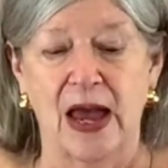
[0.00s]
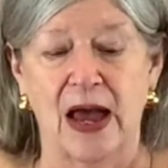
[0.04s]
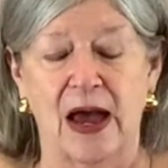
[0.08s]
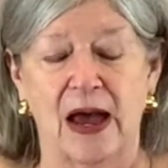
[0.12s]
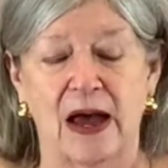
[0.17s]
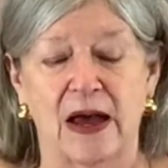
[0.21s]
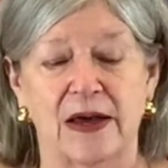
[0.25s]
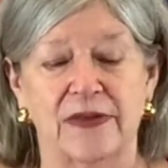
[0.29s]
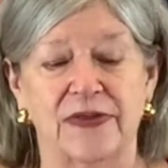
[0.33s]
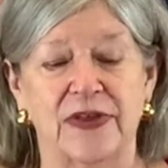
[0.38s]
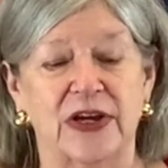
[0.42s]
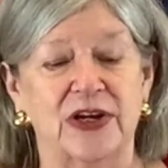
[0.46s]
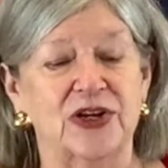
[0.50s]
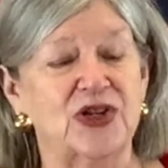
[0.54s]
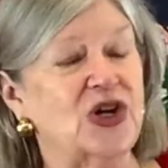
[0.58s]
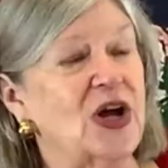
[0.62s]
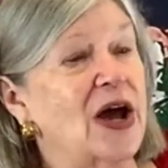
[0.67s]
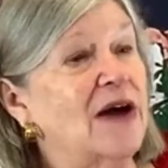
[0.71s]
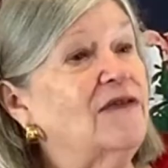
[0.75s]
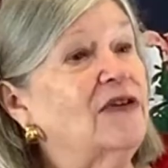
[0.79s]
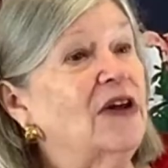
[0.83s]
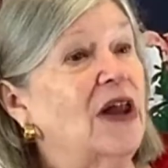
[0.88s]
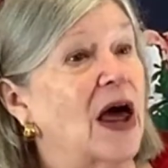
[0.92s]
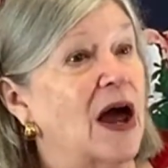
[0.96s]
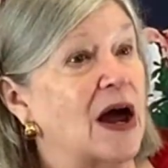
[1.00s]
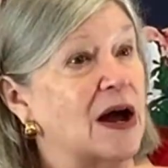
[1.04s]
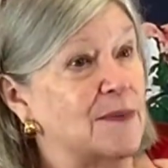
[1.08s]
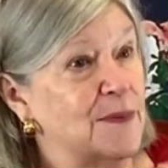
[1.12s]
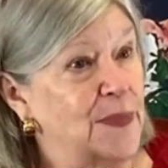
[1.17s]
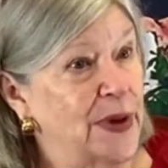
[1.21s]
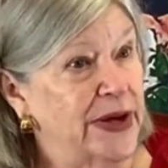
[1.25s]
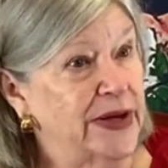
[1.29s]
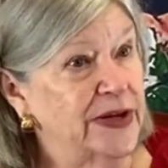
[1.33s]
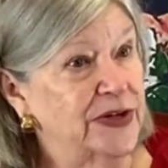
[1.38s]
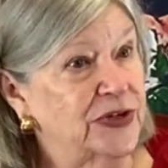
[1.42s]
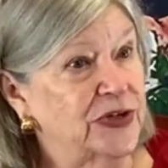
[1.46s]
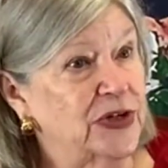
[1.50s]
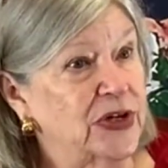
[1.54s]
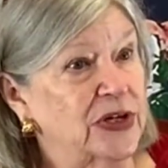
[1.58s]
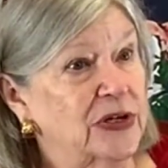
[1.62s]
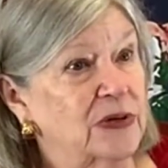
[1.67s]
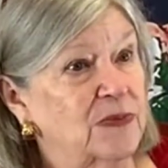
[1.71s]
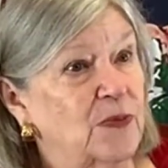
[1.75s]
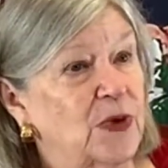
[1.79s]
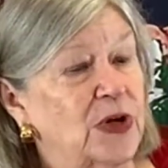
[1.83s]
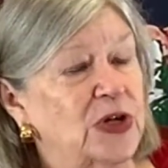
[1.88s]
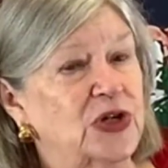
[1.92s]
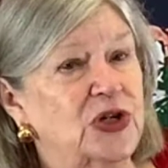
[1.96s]
The Atchafalaya
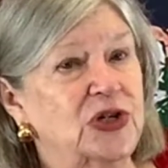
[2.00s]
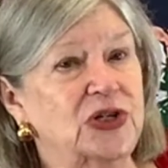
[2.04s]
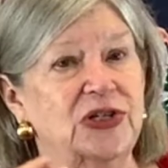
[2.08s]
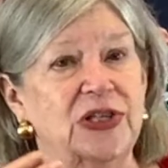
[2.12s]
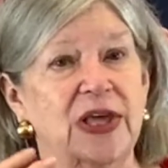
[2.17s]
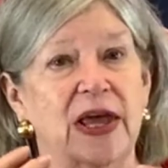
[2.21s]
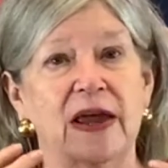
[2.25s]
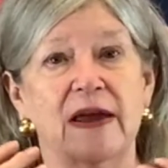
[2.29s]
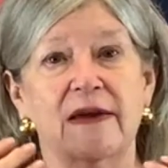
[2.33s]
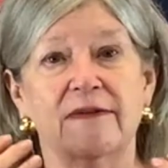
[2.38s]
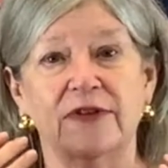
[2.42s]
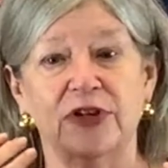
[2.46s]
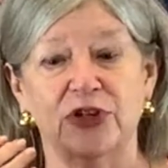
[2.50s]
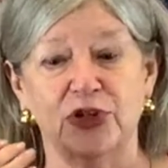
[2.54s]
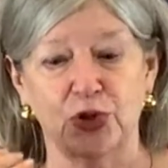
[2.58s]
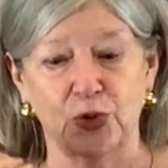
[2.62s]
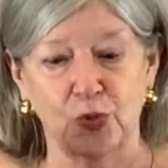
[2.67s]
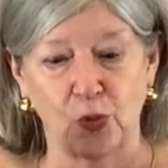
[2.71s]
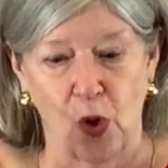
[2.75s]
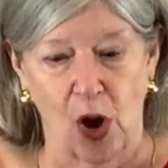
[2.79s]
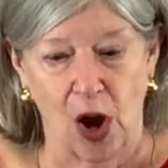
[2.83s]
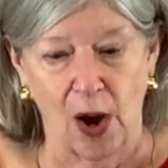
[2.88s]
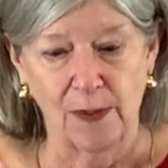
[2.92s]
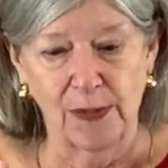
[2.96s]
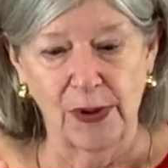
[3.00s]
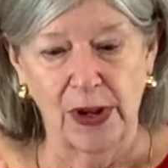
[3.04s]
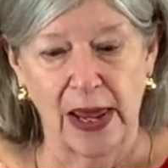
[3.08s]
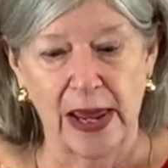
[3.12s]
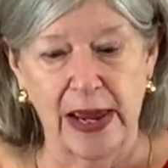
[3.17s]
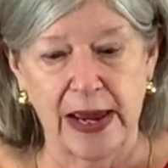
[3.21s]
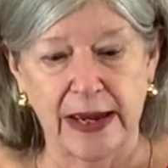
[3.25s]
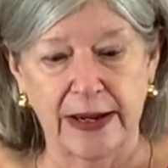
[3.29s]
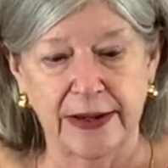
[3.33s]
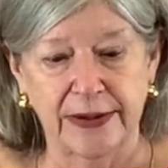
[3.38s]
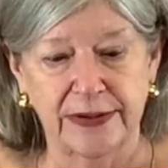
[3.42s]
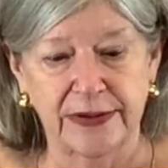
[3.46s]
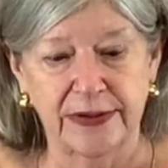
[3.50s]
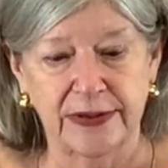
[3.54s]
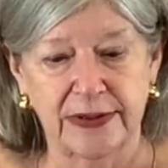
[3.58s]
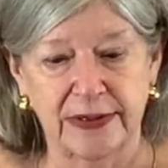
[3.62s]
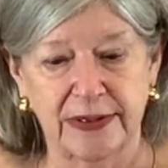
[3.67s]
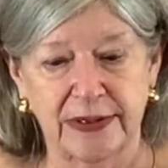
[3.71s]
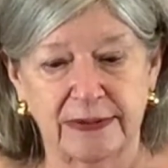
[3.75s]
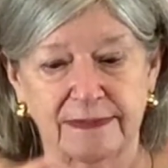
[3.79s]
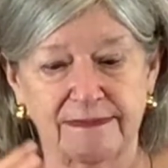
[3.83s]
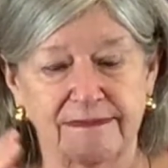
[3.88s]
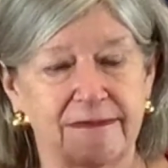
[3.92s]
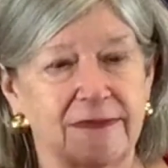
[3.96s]
Basin, which is the heavy
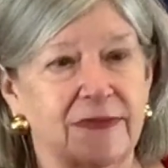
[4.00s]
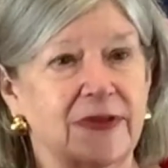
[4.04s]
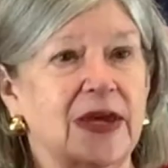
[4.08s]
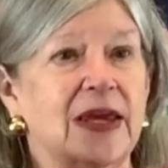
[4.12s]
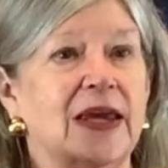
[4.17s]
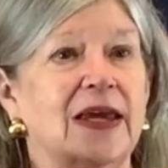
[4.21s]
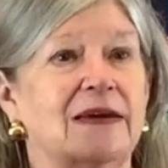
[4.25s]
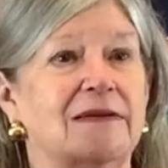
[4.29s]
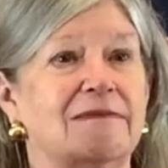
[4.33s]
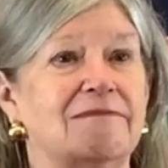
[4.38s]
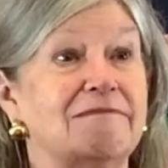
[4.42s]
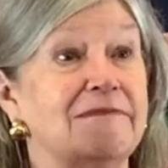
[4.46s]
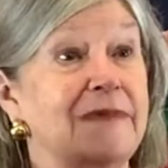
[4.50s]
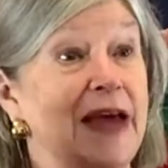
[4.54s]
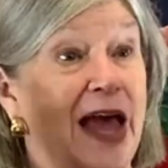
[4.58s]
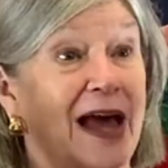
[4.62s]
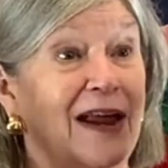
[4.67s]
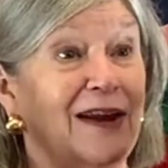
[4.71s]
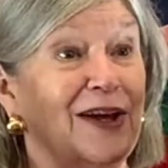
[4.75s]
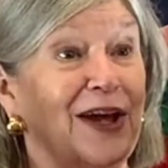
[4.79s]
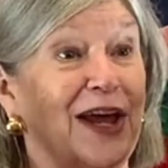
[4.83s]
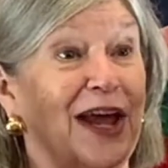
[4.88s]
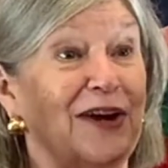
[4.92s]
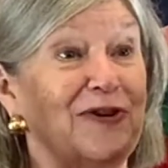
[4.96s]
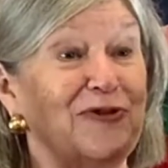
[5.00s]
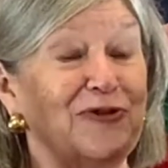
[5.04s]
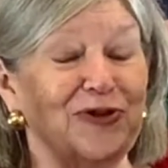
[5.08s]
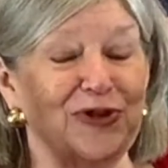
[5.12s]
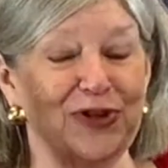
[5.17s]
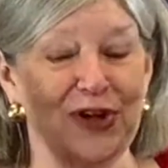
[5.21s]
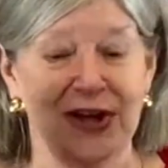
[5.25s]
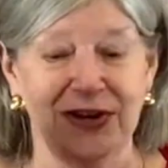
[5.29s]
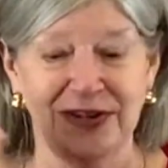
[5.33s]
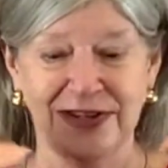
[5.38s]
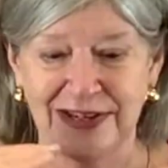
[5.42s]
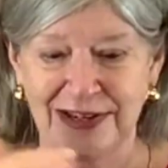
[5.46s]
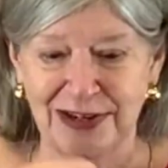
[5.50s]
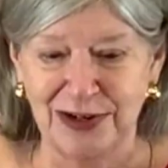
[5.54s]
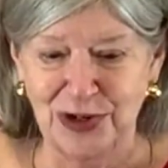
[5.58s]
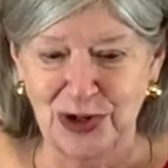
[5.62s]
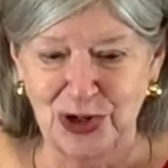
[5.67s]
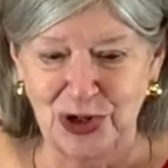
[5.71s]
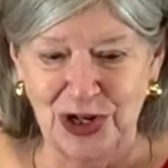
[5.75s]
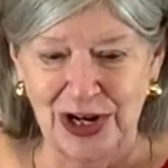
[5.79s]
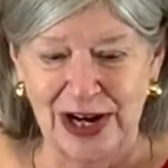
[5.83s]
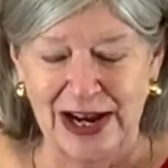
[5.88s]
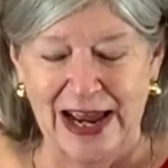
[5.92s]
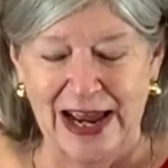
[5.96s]
swamplands, think alligator
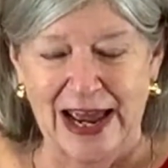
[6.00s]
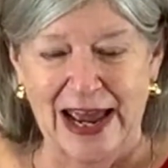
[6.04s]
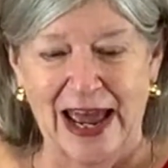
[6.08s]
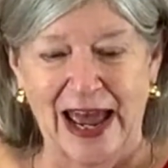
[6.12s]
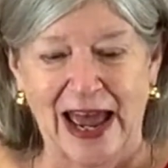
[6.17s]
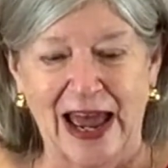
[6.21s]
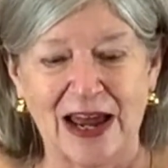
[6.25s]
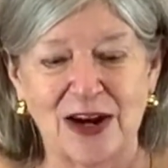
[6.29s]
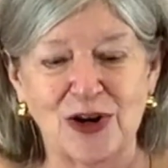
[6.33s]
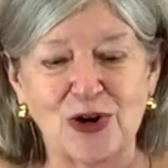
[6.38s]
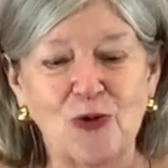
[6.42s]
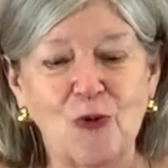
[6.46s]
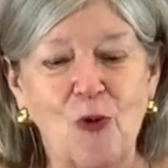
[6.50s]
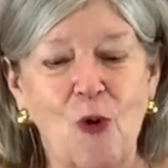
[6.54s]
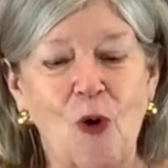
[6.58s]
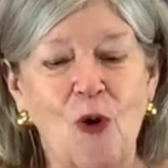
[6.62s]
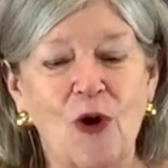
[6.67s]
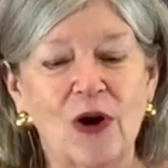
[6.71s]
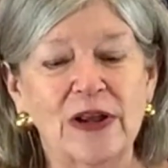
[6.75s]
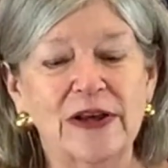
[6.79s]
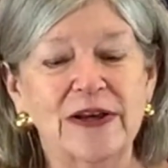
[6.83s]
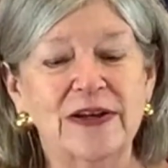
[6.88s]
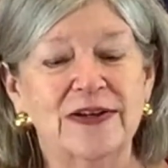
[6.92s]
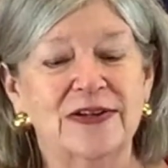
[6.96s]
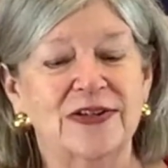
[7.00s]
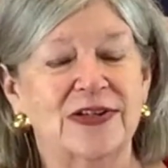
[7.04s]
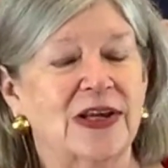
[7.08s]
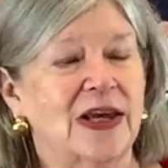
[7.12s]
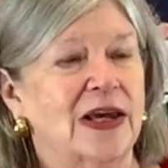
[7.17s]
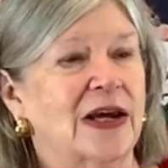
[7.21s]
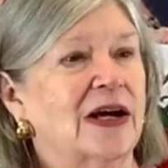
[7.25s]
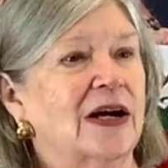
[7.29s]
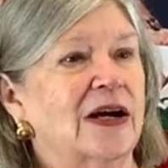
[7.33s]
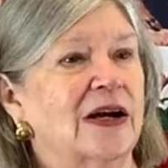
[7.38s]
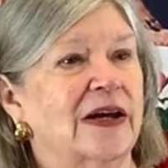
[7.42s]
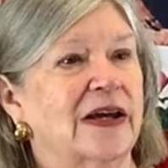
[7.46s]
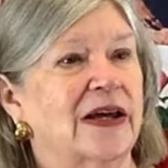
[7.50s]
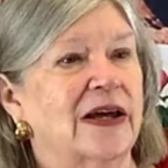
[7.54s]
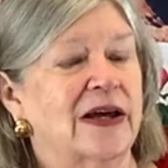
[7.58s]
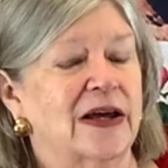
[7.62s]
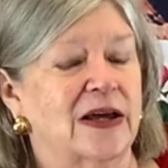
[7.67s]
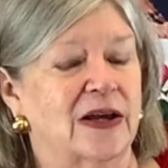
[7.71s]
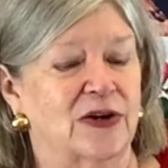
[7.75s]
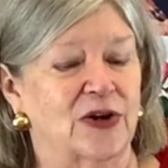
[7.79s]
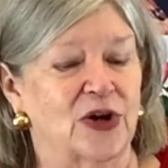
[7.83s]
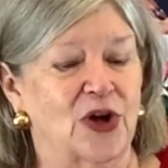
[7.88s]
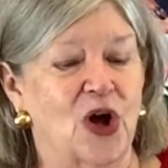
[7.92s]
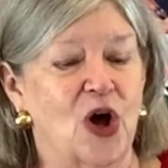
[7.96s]
sausage, and New Orleans area
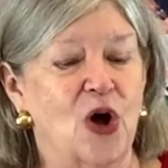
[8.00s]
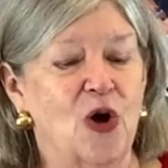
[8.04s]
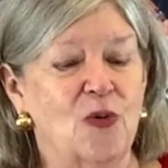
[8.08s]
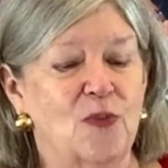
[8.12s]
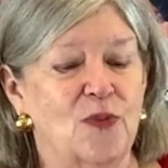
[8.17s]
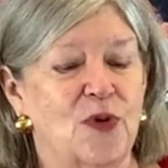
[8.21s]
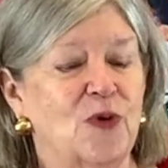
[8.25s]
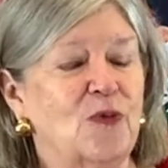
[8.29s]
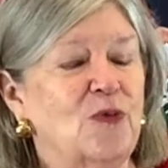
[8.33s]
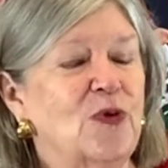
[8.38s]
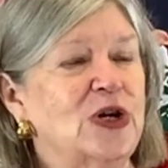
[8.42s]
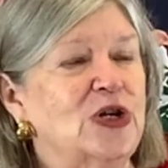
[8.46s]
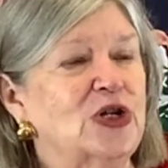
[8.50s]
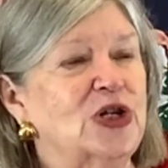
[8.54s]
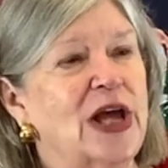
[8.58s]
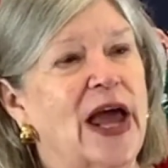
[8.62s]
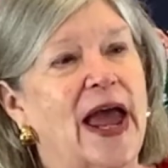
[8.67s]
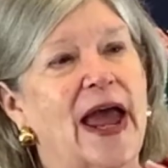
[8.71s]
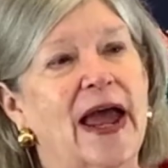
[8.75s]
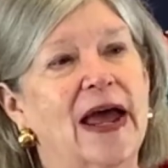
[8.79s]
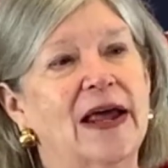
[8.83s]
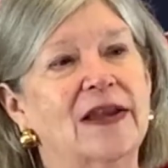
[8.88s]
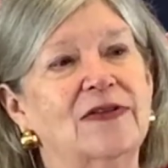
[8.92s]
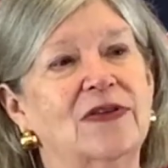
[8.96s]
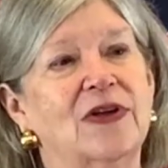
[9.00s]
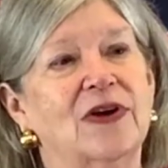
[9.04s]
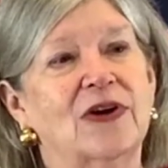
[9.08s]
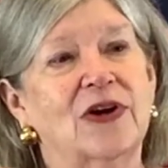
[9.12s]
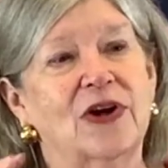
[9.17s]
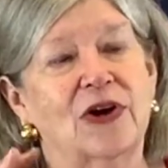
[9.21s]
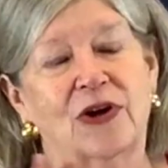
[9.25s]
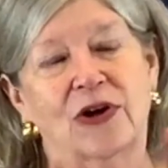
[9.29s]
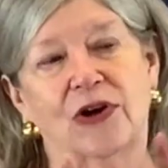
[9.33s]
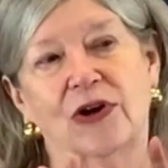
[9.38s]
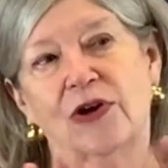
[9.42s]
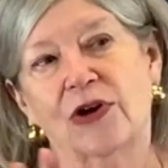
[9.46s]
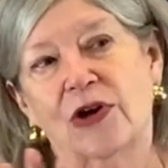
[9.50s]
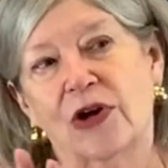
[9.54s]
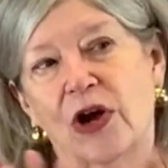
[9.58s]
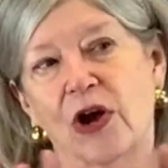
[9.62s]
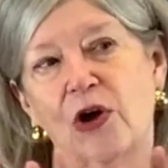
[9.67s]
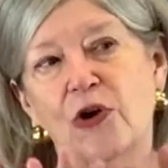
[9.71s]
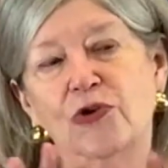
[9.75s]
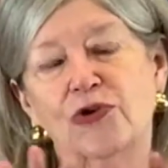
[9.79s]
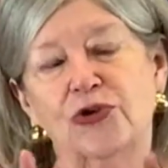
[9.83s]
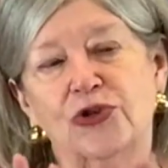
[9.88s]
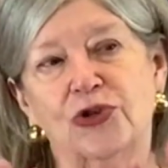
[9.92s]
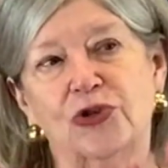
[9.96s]
and Houma, which had the
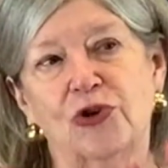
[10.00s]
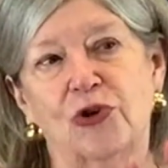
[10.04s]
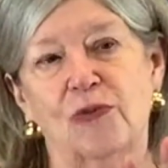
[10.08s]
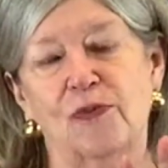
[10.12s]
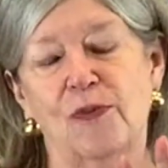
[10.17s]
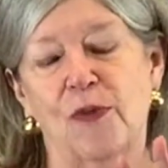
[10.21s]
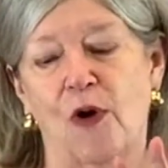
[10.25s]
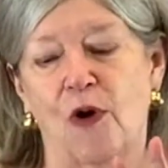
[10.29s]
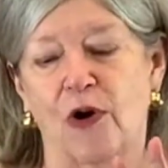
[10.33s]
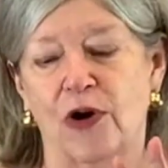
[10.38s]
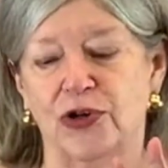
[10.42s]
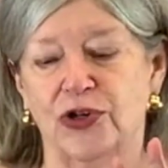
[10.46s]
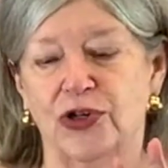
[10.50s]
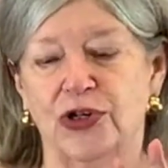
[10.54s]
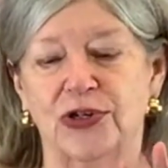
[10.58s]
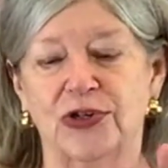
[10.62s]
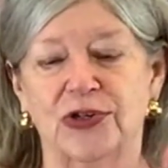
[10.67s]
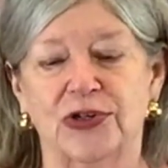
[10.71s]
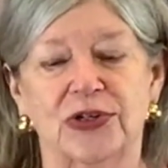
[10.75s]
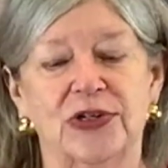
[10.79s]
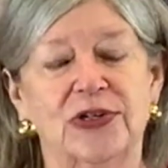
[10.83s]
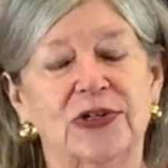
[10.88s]
coastal marches.